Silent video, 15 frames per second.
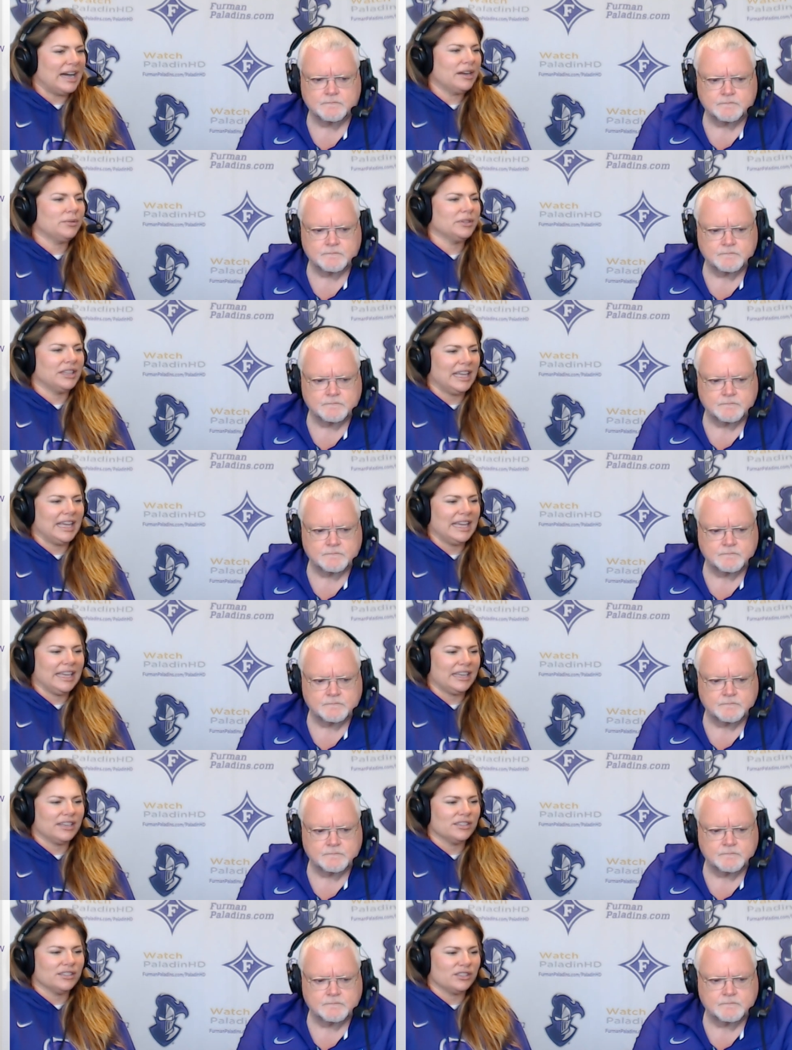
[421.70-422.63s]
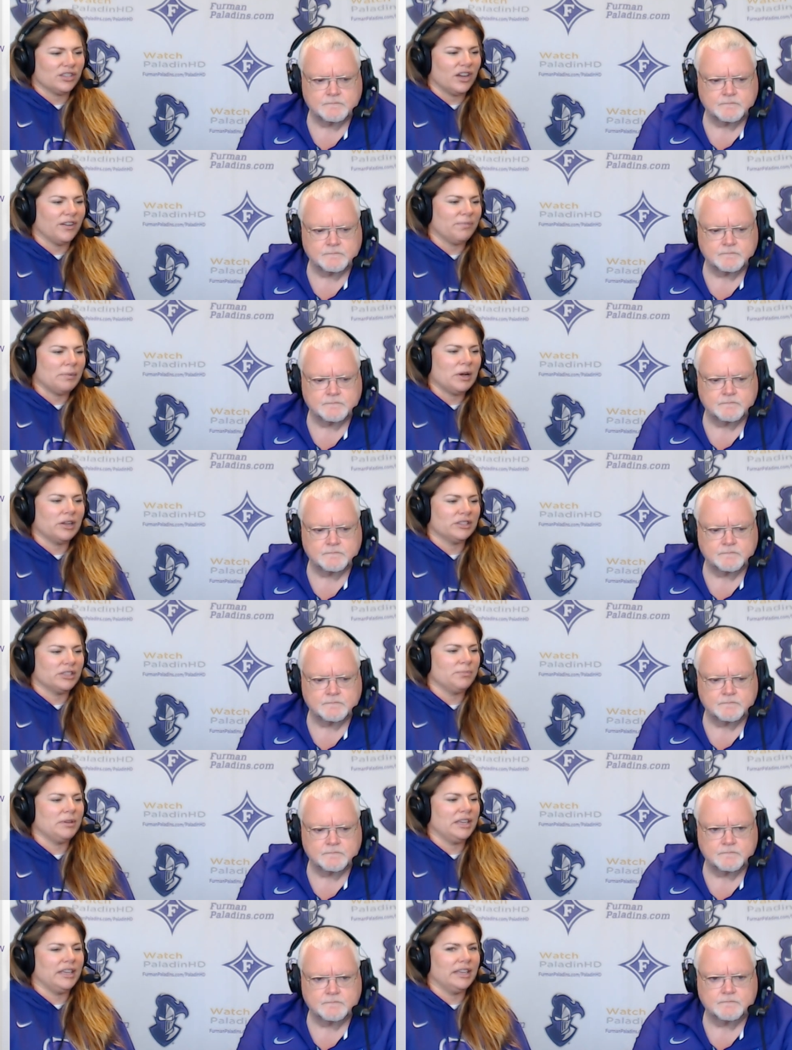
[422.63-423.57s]
Speaker 1: I would like softball
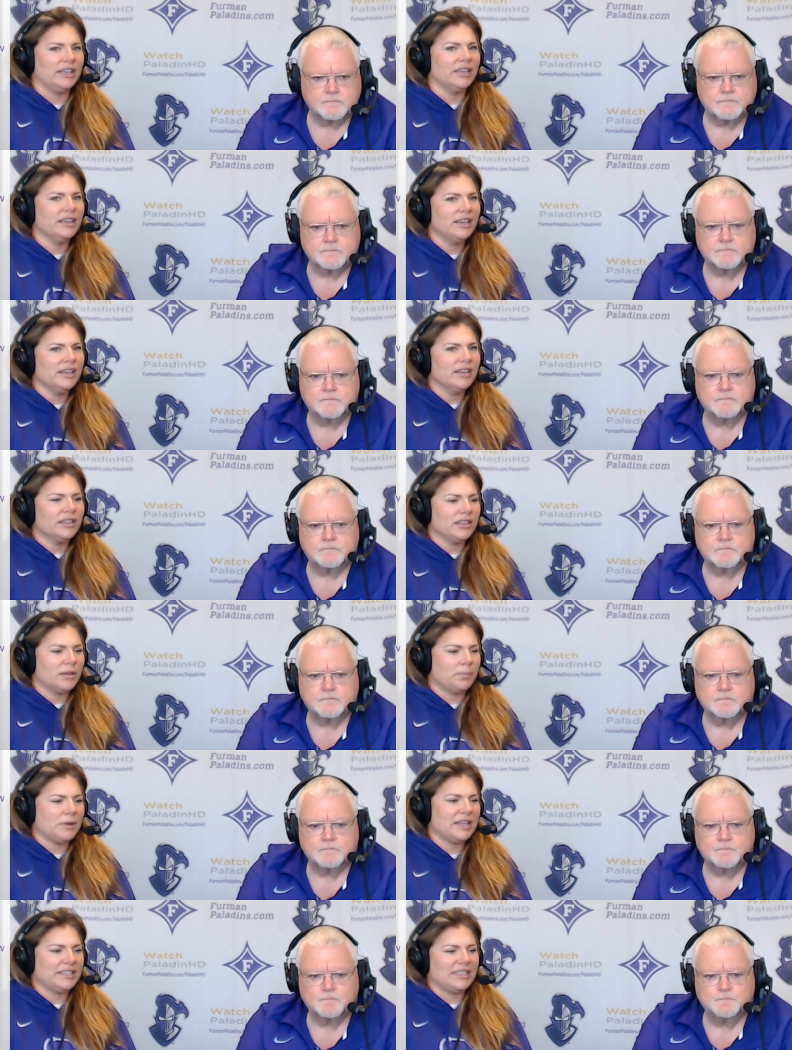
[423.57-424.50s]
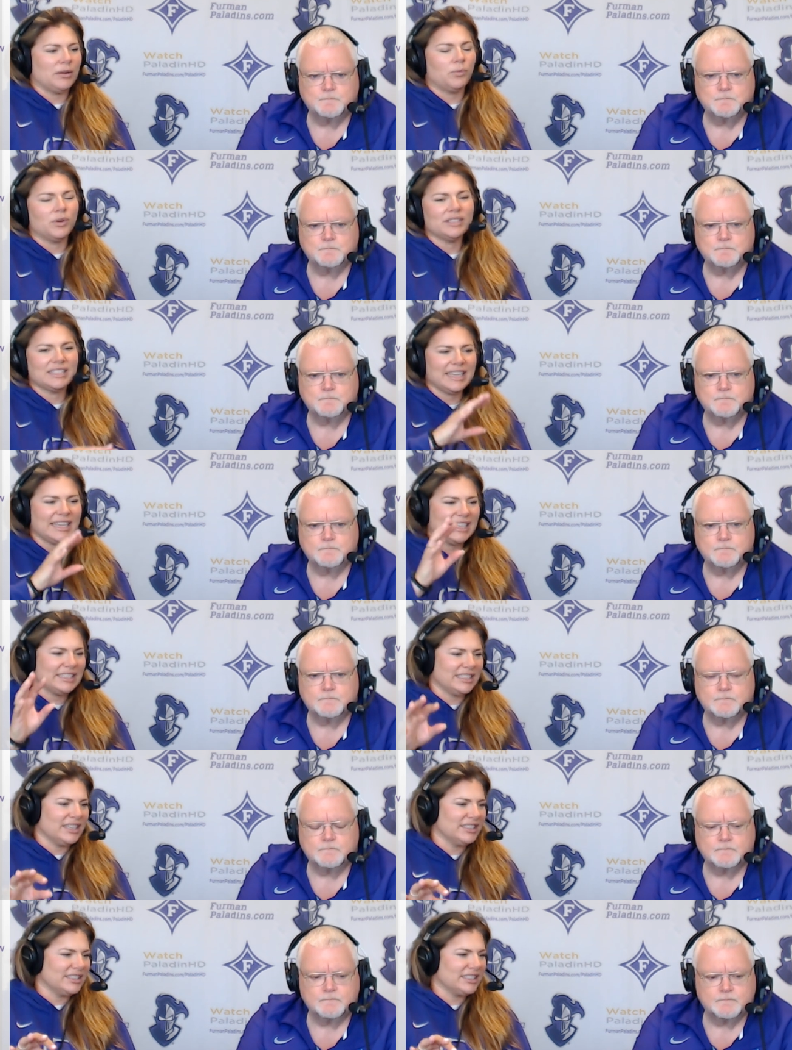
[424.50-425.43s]
to be the place that once they
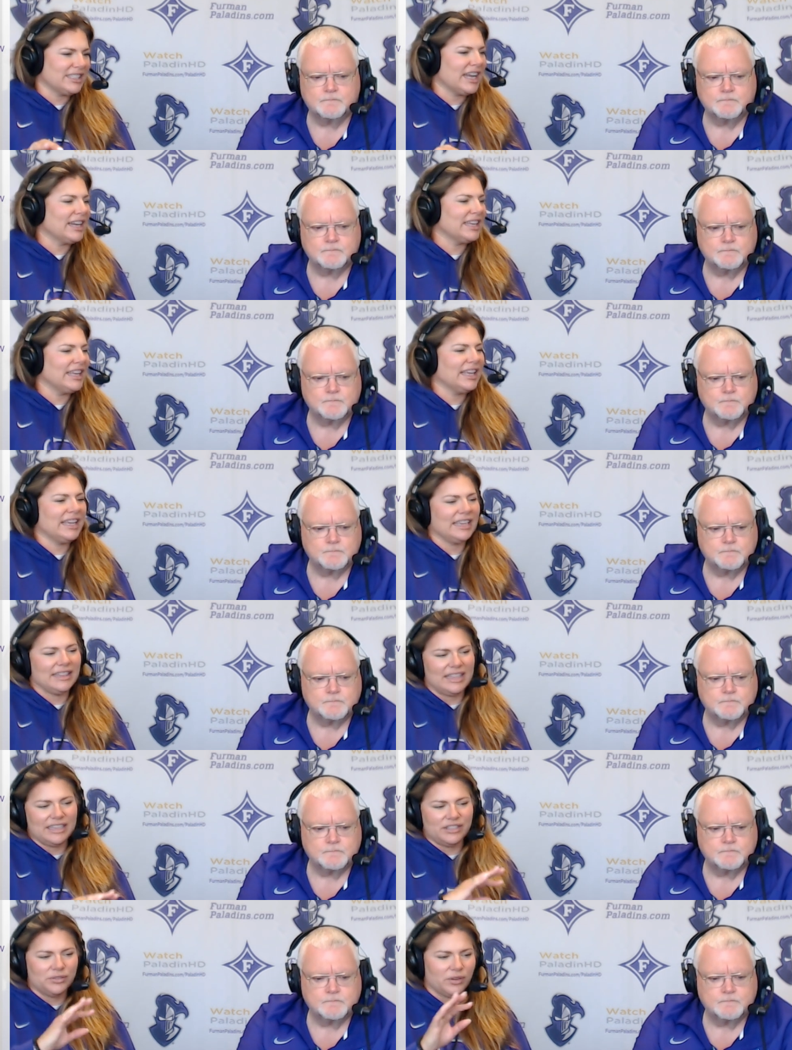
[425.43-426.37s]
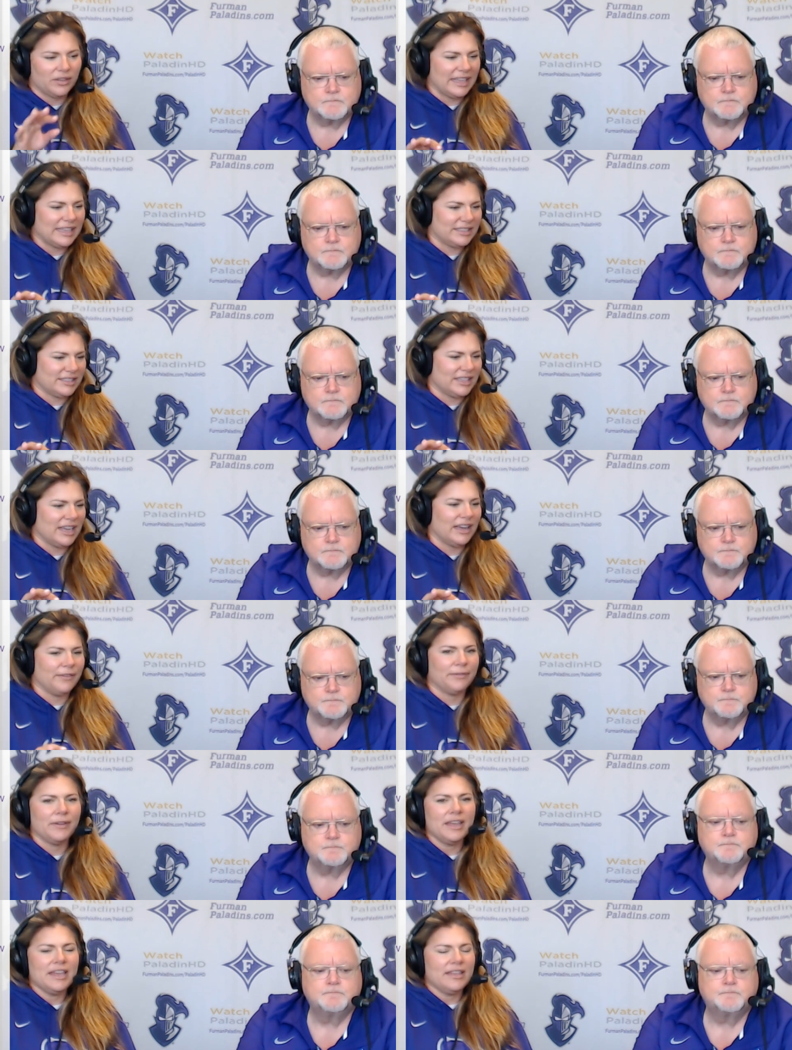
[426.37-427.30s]
get done studying and they do all that
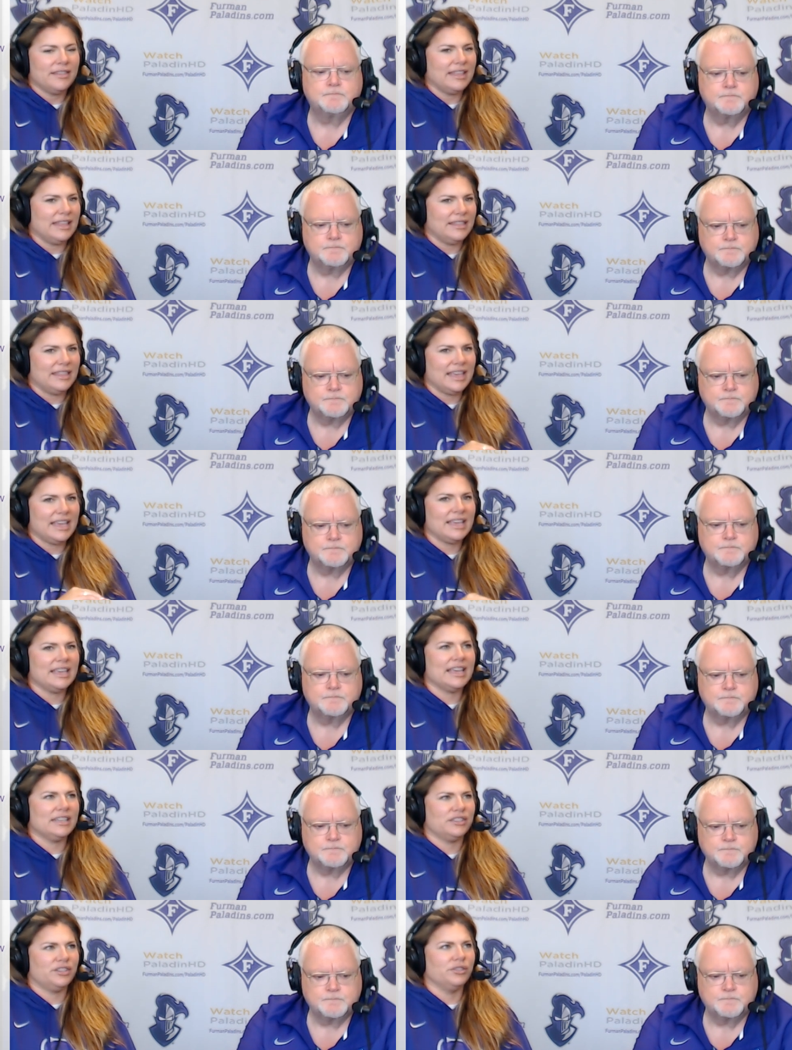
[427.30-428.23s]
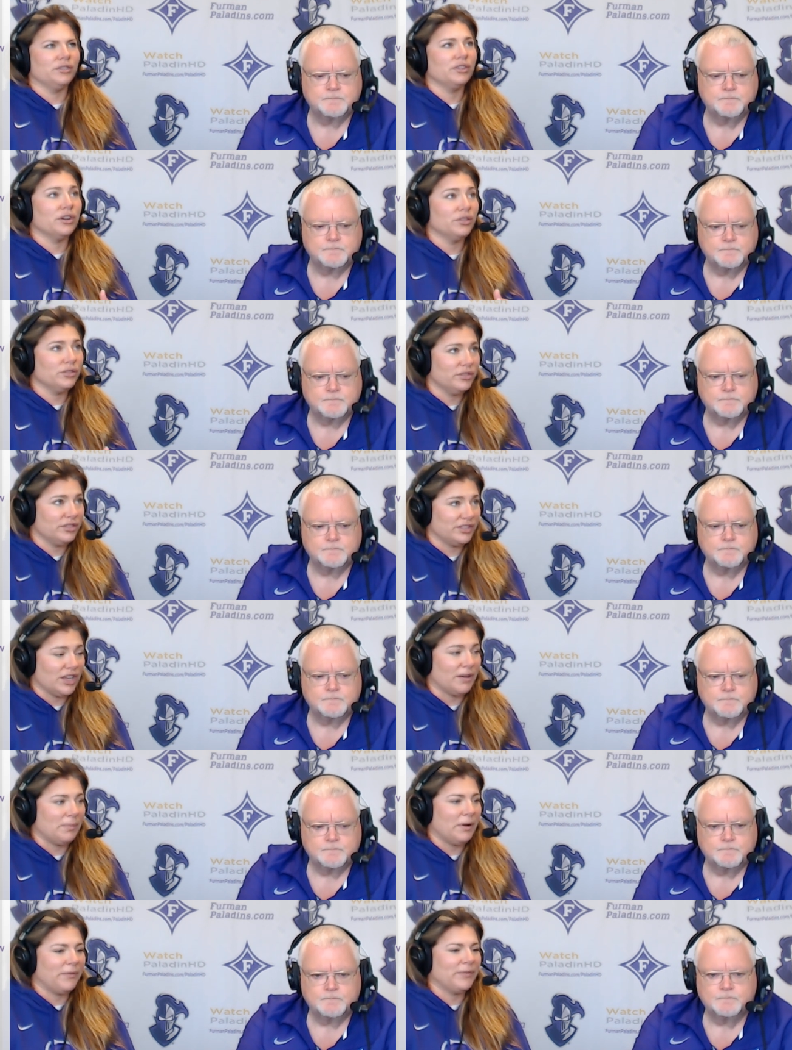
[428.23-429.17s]
stuff, that they get to go to the
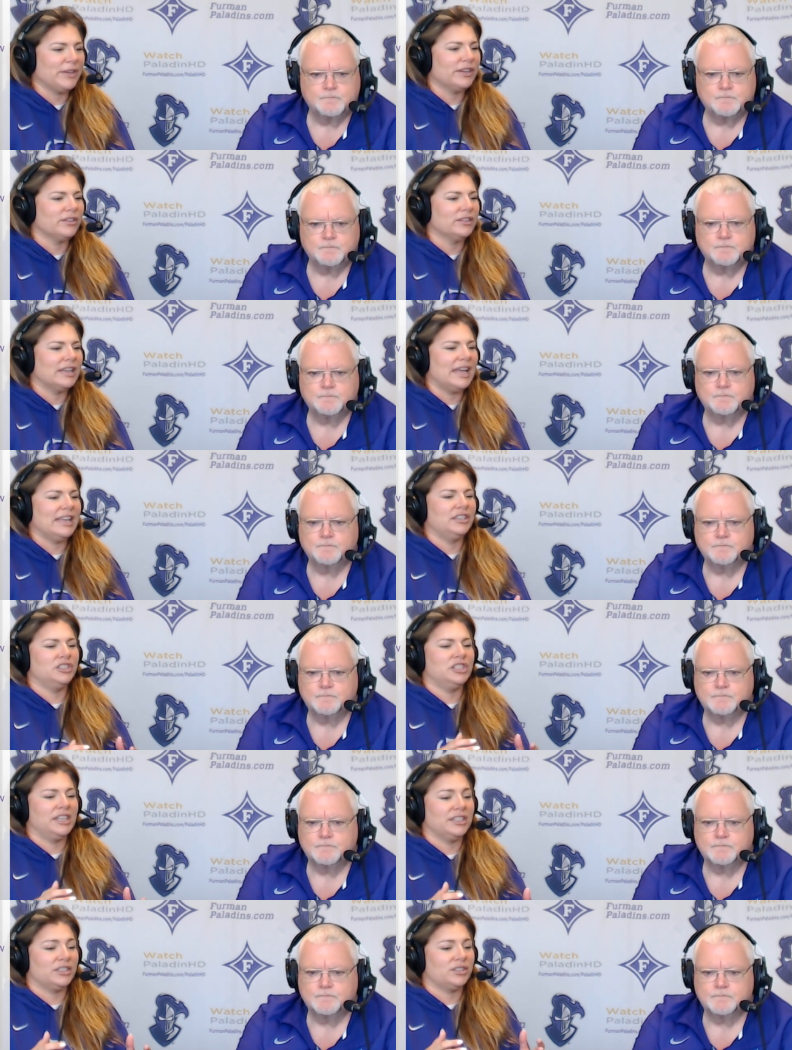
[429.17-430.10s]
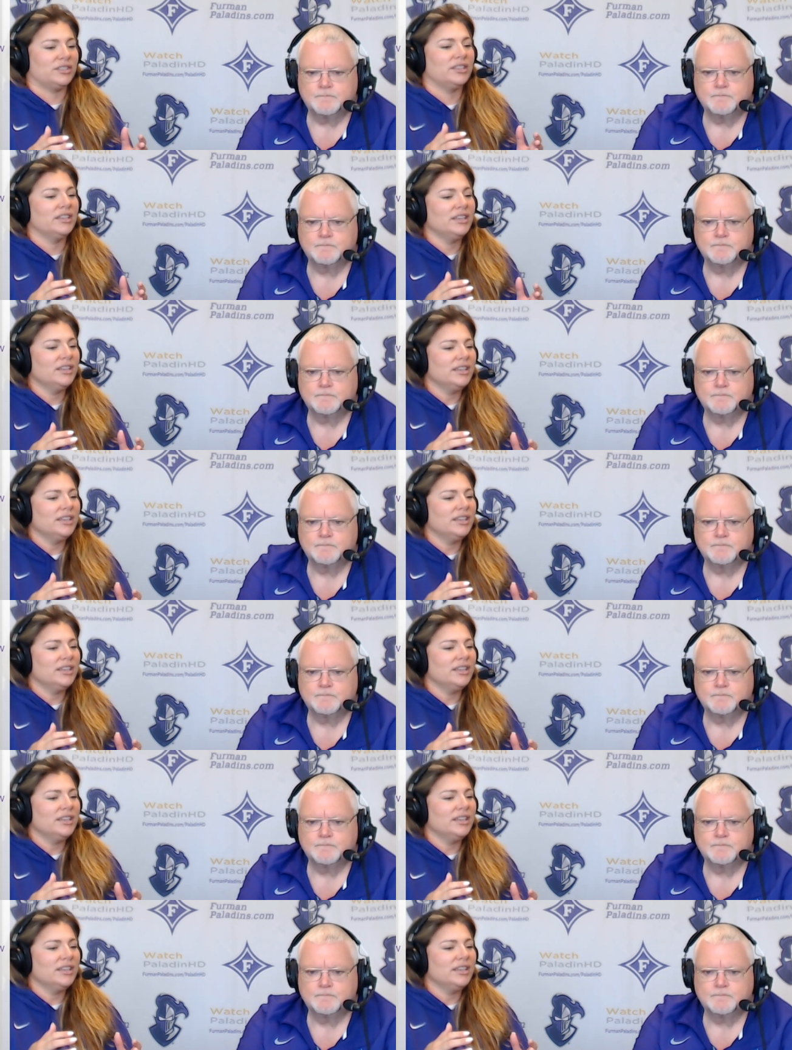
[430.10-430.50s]
softball field and just,